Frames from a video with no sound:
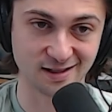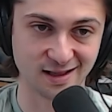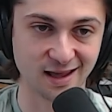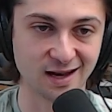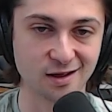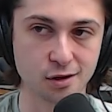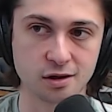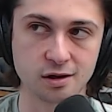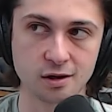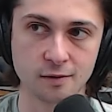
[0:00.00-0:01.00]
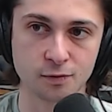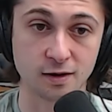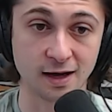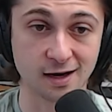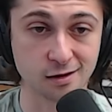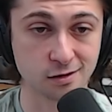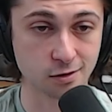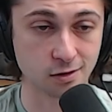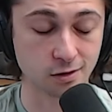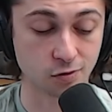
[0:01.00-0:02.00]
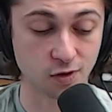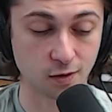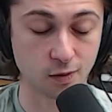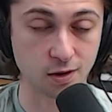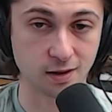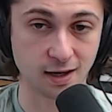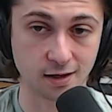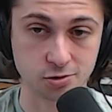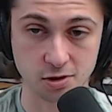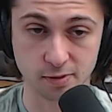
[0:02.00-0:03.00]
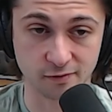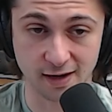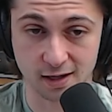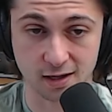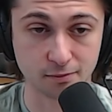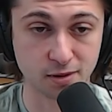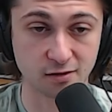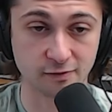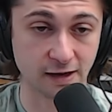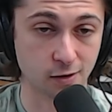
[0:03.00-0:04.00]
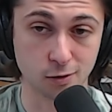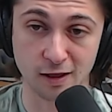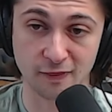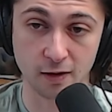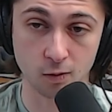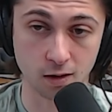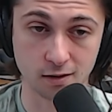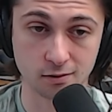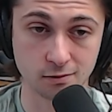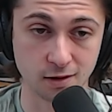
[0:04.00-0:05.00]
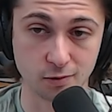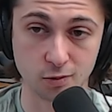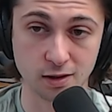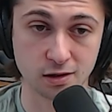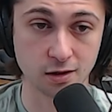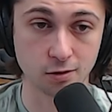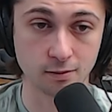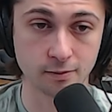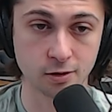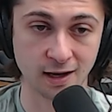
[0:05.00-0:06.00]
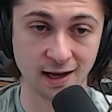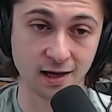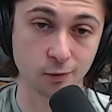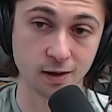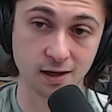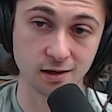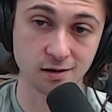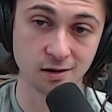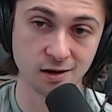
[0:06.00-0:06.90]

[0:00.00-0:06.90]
Like, it is a lot easier than you think when you can actually provide a company a value that they want, right? When we say to Uber, hey, we can